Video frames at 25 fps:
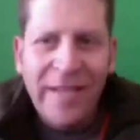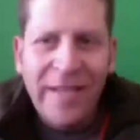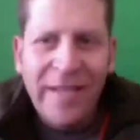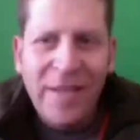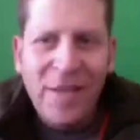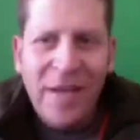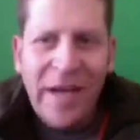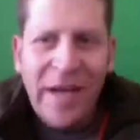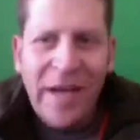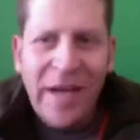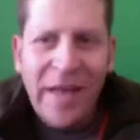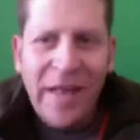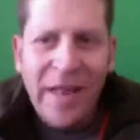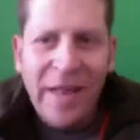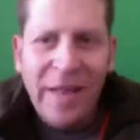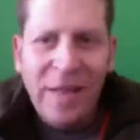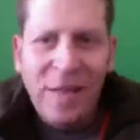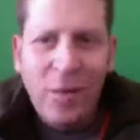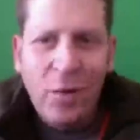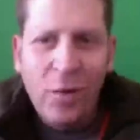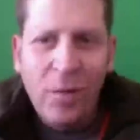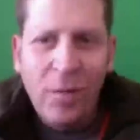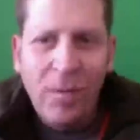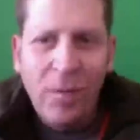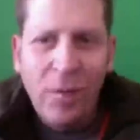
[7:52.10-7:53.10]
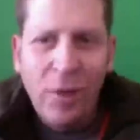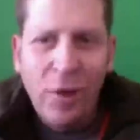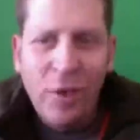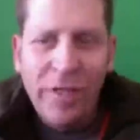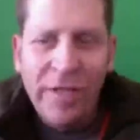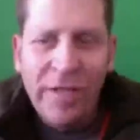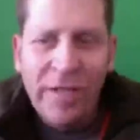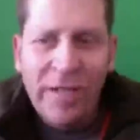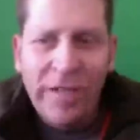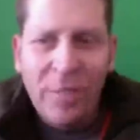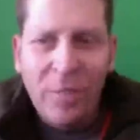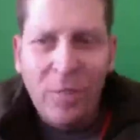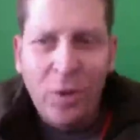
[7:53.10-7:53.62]
that's a real
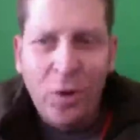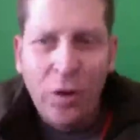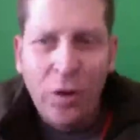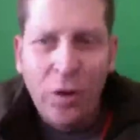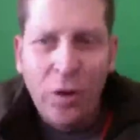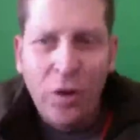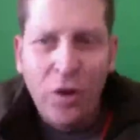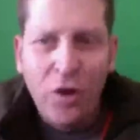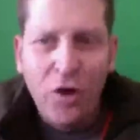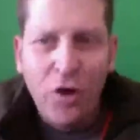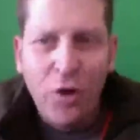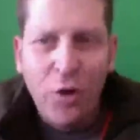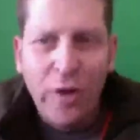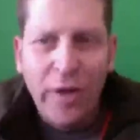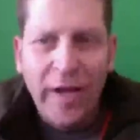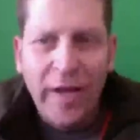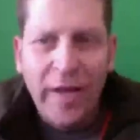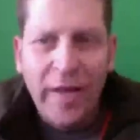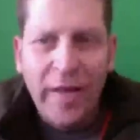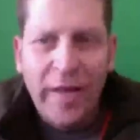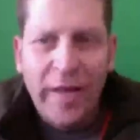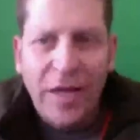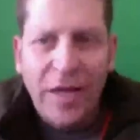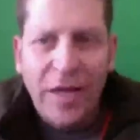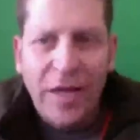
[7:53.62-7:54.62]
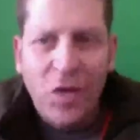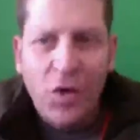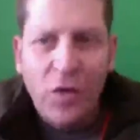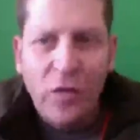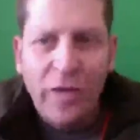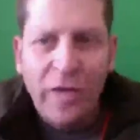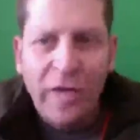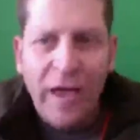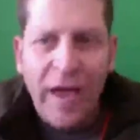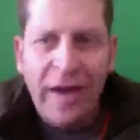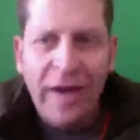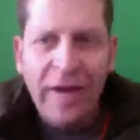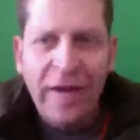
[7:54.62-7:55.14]
person that's bought through your link, that you've
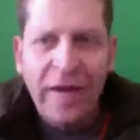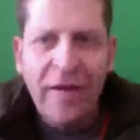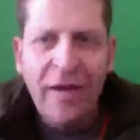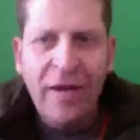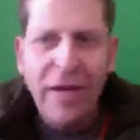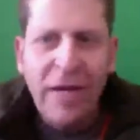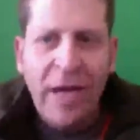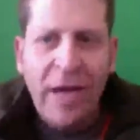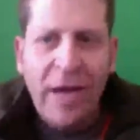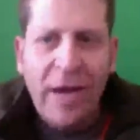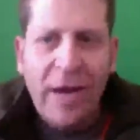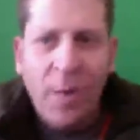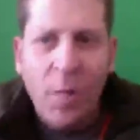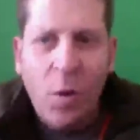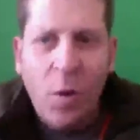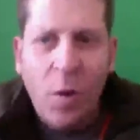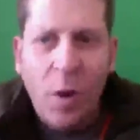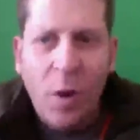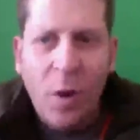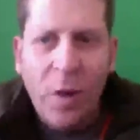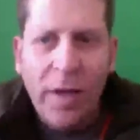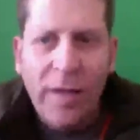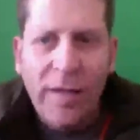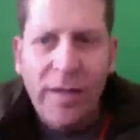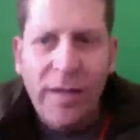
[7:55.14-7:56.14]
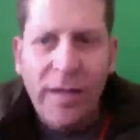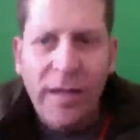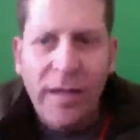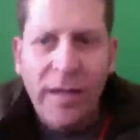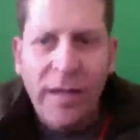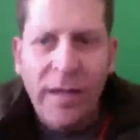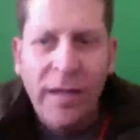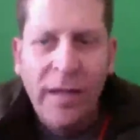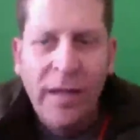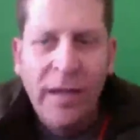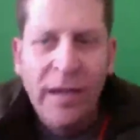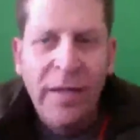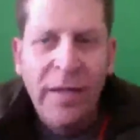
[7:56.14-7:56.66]
added quality
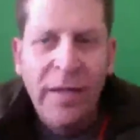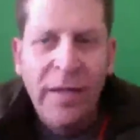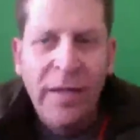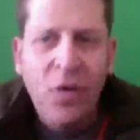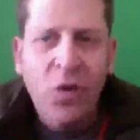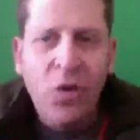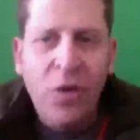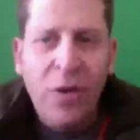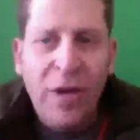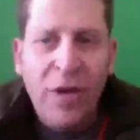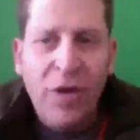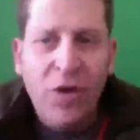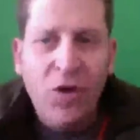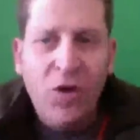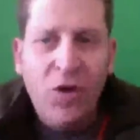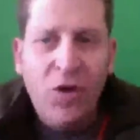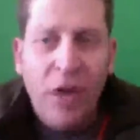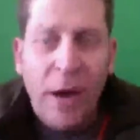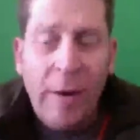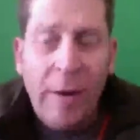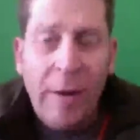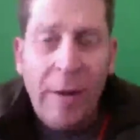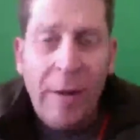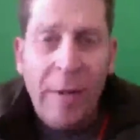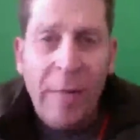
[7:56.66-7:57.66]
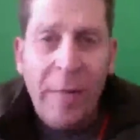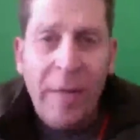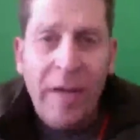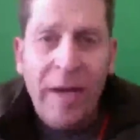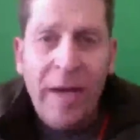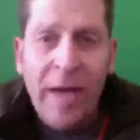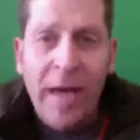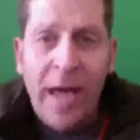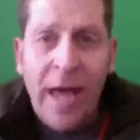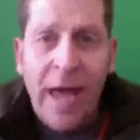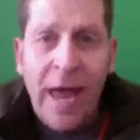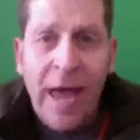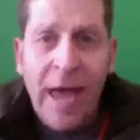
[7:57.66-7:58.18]
to. And
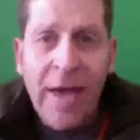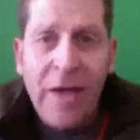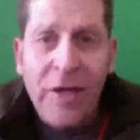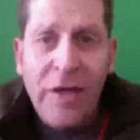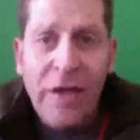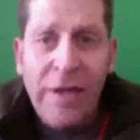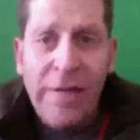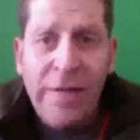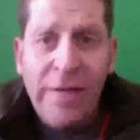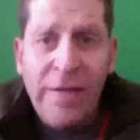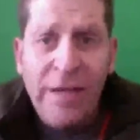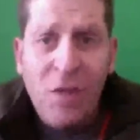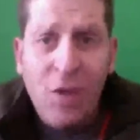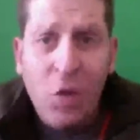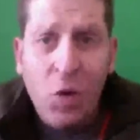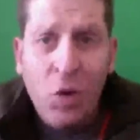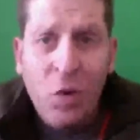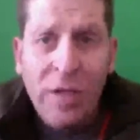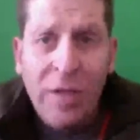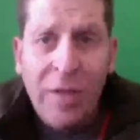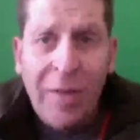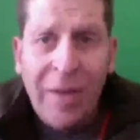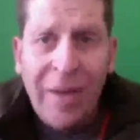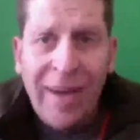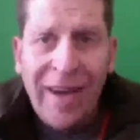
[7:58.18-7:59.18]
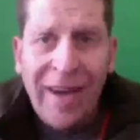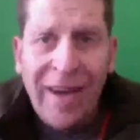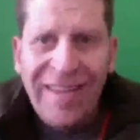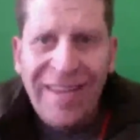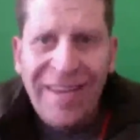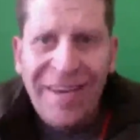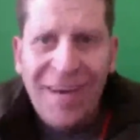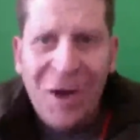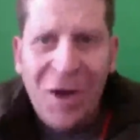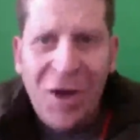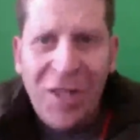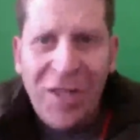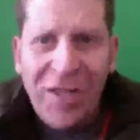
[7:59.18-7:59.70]
Alex Jeffries talks about it a
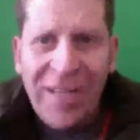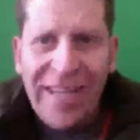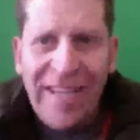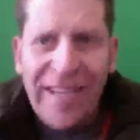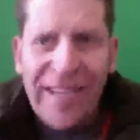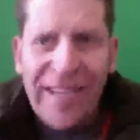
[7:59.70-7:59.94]
lot in